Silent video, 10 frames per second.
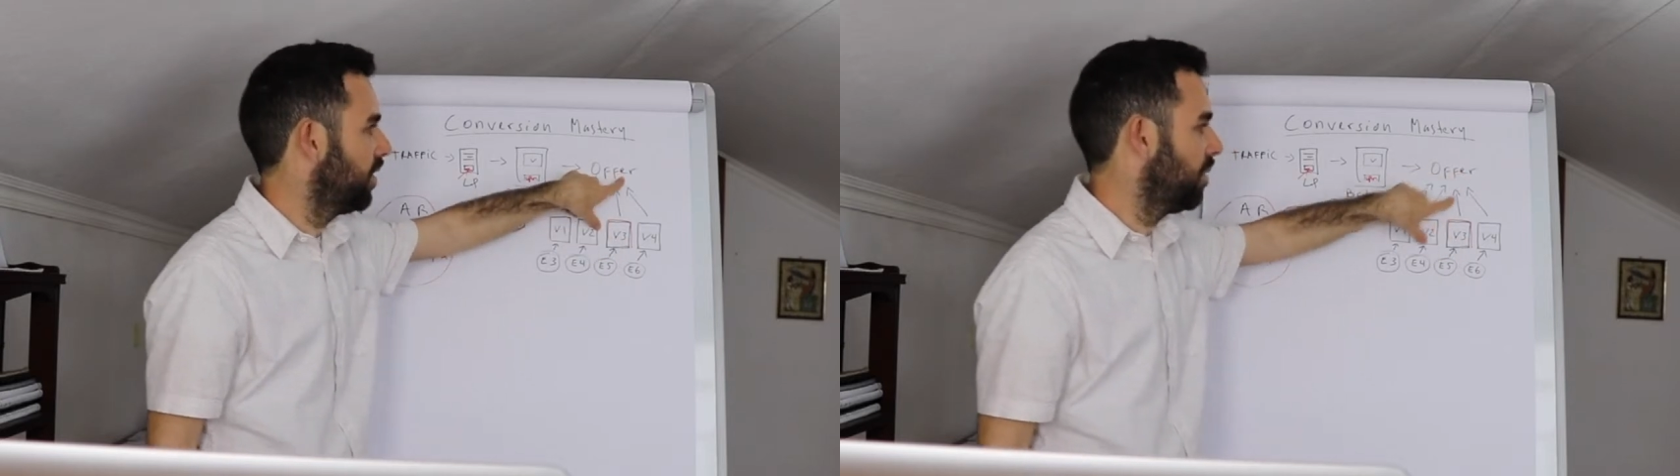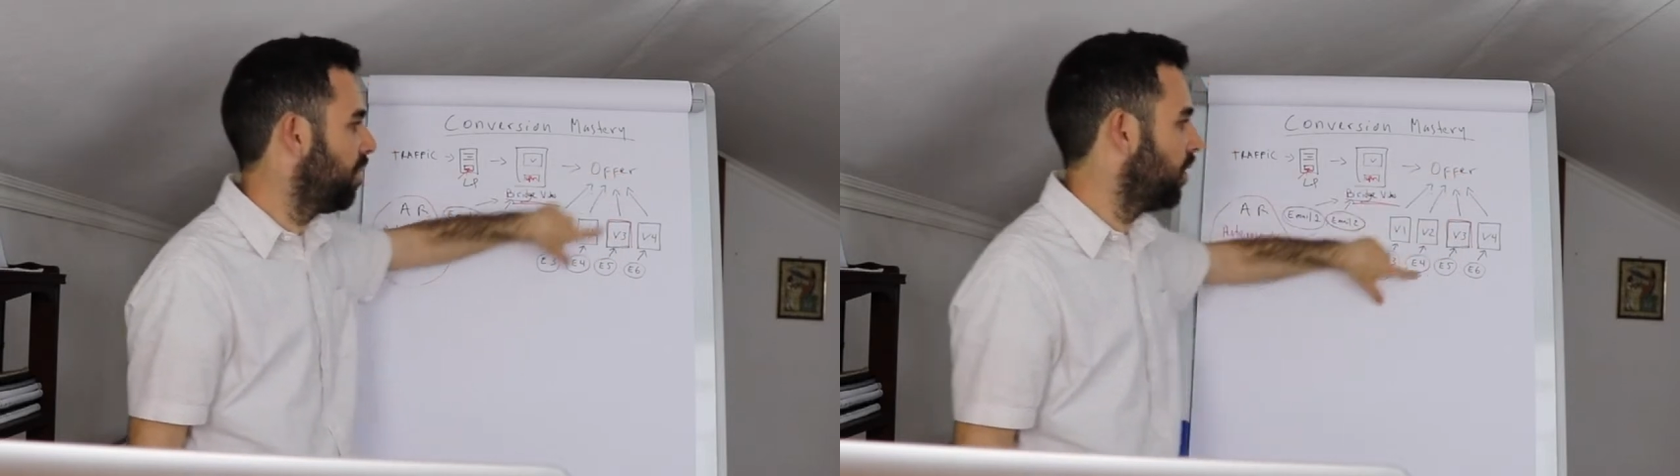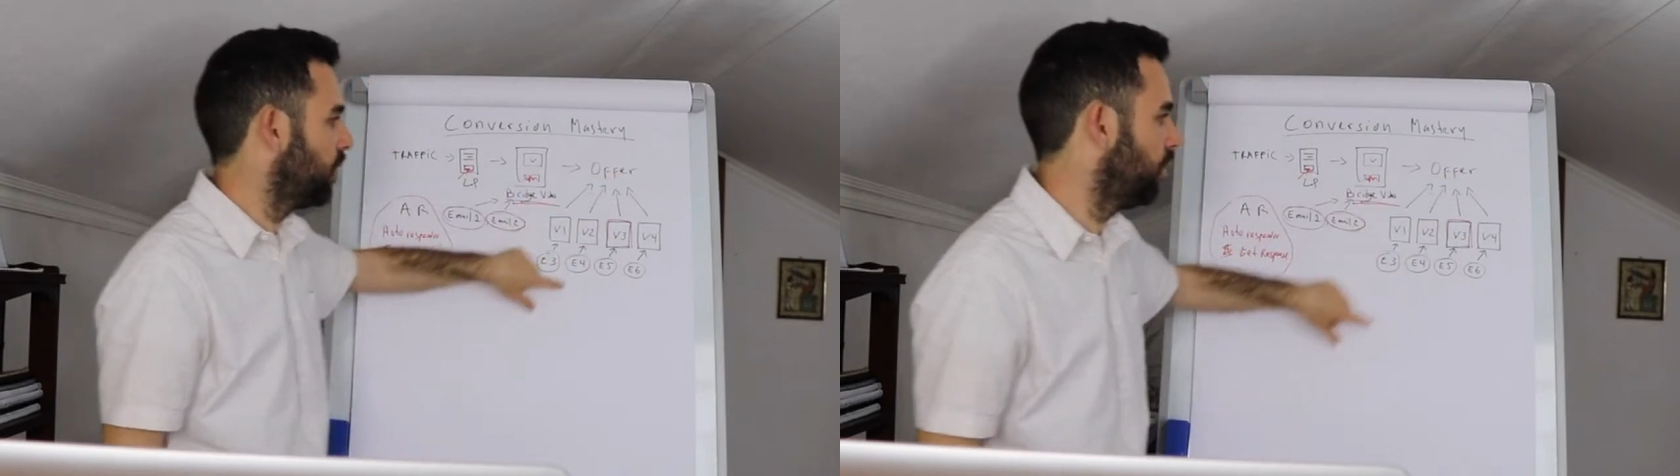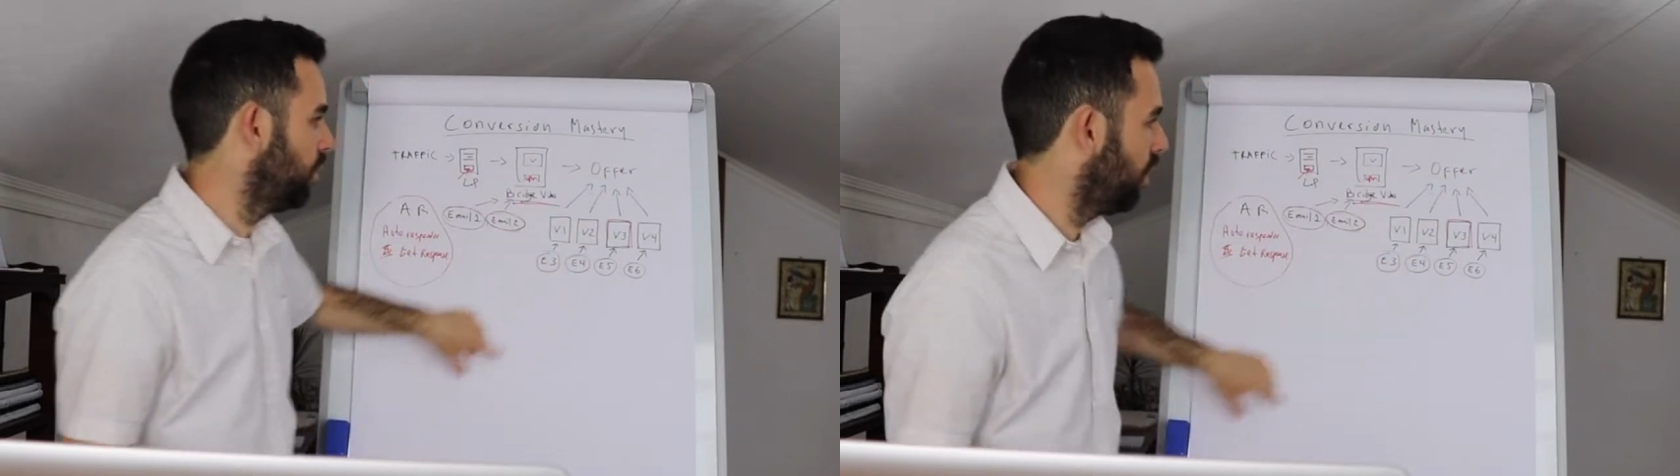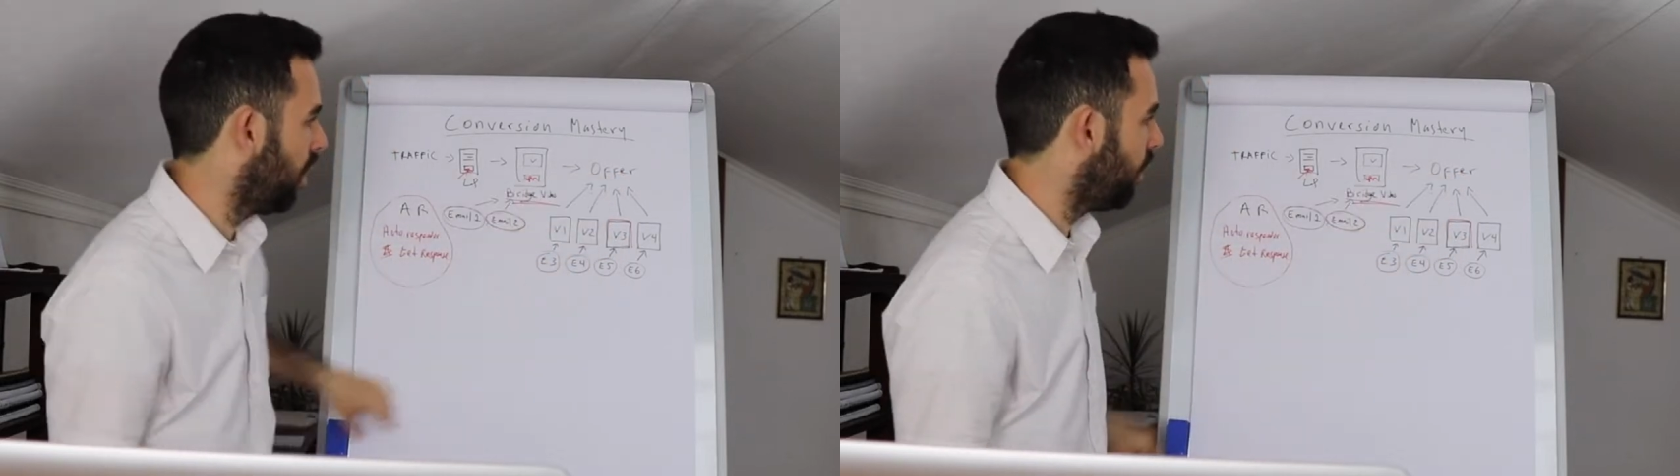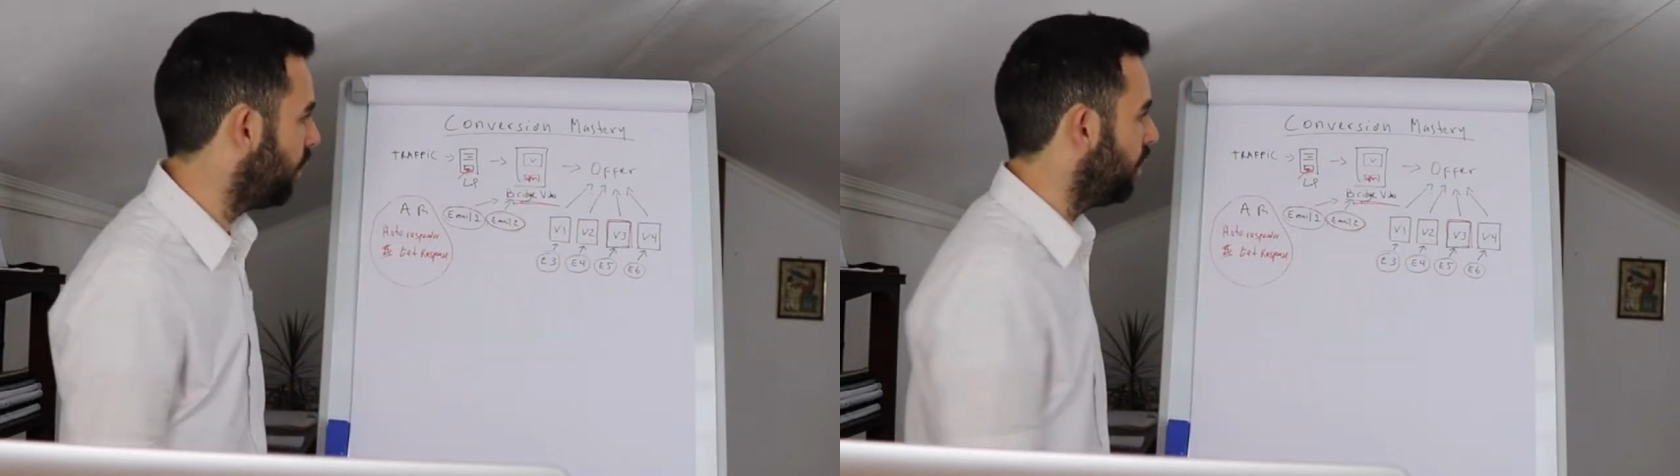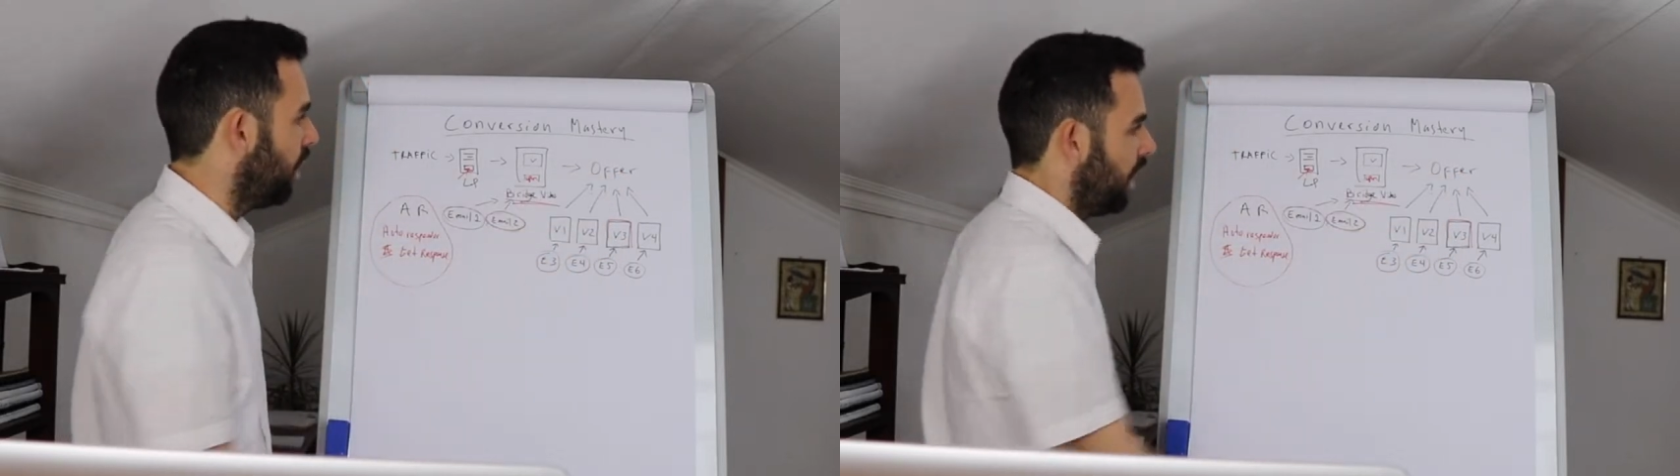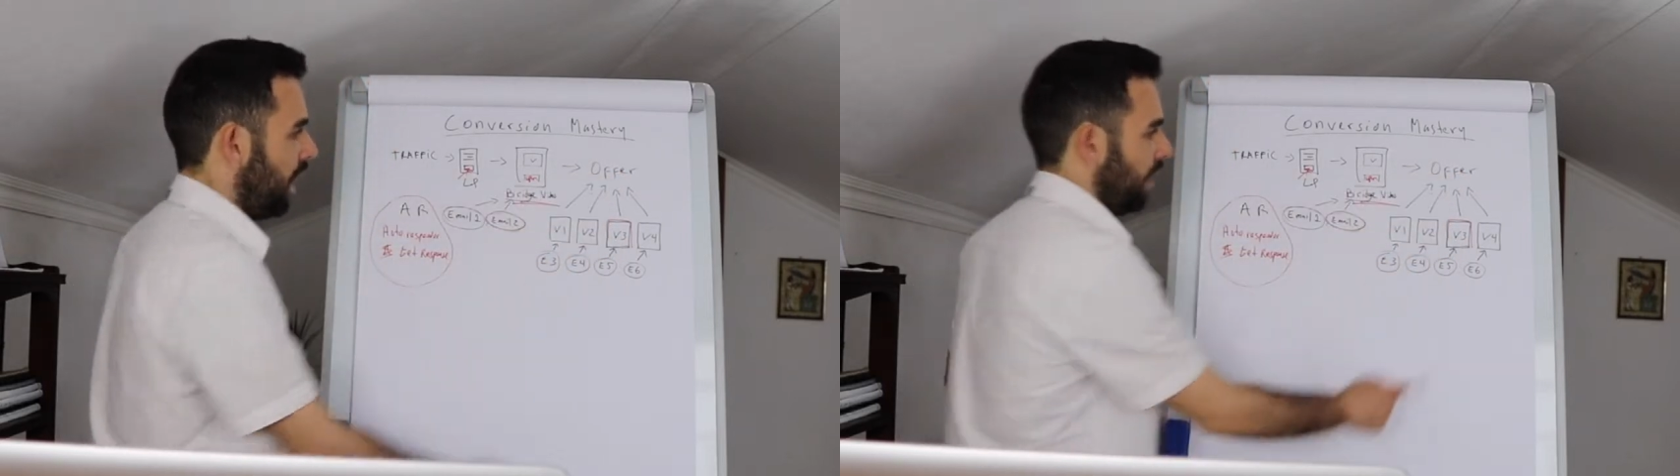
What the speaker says: send them also to the offer,